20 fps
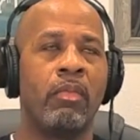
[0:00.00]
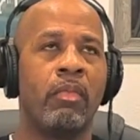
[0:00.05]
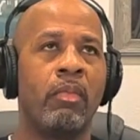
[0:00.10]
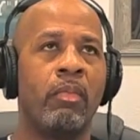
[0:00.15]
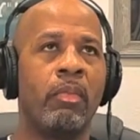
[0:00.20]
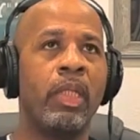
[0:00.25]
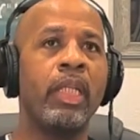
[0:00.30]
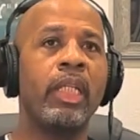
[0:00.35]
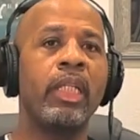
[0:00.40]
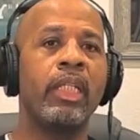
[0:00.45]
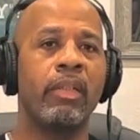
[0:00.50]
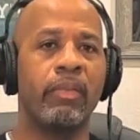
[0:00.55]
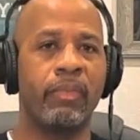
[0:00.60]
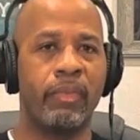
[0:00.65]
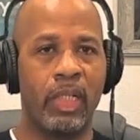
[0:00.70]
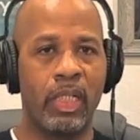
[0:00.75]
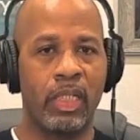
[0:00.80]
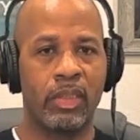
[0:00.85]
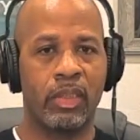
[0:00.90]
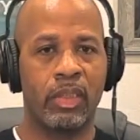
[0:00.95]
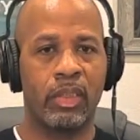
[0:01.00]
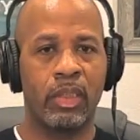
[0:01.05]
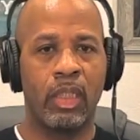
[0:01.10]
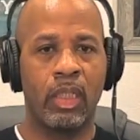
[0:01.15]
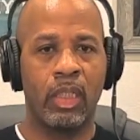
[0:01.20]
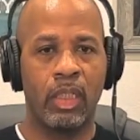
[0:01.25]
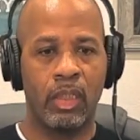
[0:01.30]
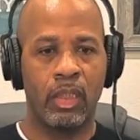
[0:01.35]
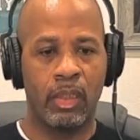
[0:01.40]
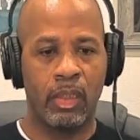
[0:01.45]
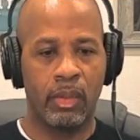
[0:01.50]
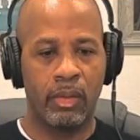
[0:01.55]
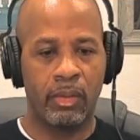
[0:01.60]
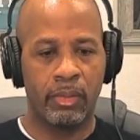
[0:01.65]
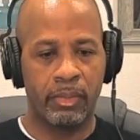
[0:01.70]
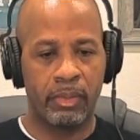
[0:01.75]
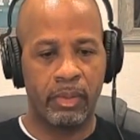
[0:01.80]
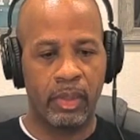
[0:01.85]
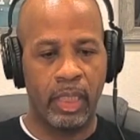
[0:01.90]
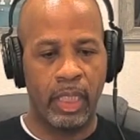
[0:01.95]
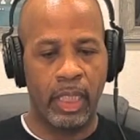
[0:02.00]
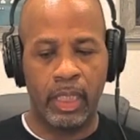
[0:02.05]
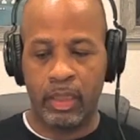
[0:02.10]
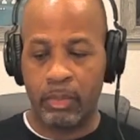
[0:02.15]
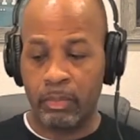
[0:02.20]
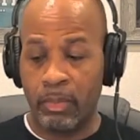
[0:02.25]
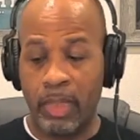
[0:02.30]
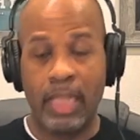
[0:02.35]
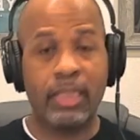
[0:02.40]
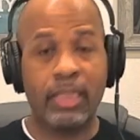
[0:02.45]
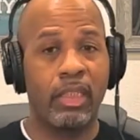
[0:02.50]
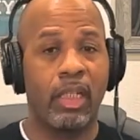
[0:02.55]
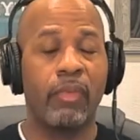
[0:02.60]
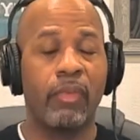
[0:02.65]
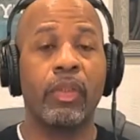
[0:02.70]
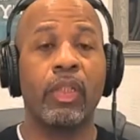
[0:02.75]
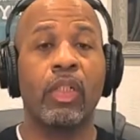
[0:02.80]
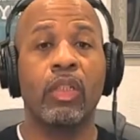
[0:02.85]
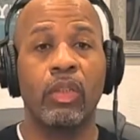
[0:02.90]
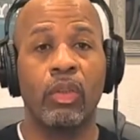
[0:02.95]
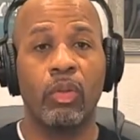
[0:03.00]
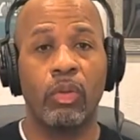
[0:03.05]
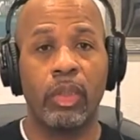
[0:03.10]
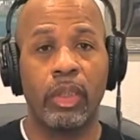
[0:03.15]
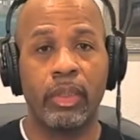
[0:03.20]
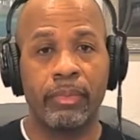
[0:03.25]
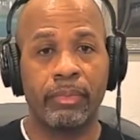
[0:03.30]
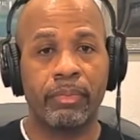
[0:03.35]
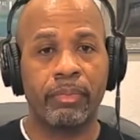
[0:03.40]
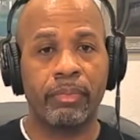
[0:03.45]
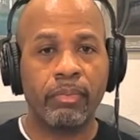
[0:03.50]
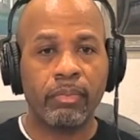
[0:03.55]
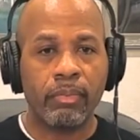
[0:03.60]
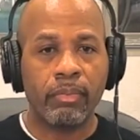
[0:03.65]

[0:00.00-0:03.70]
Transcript: Many of us, myself included,